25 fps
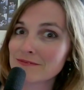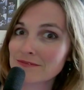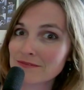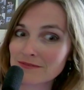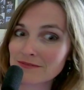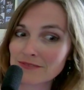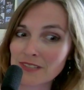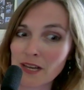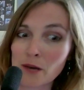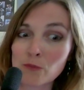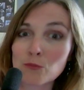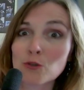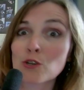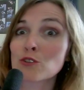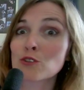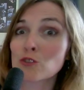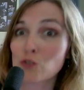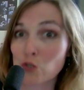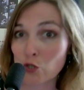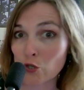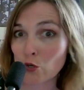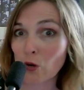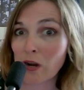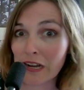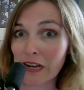I'm gonna
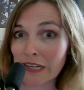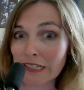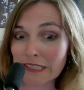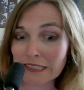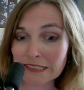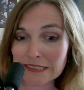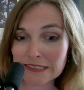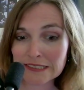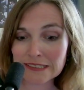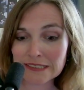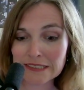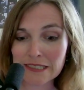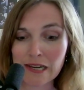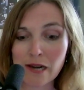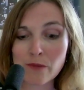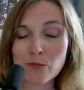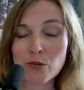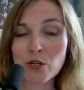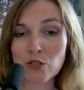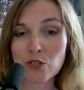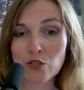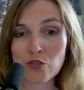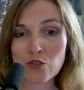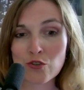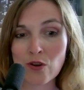try. I'm
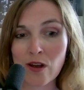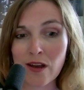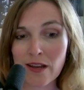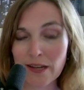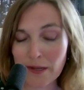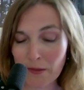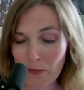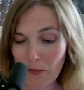gonna try.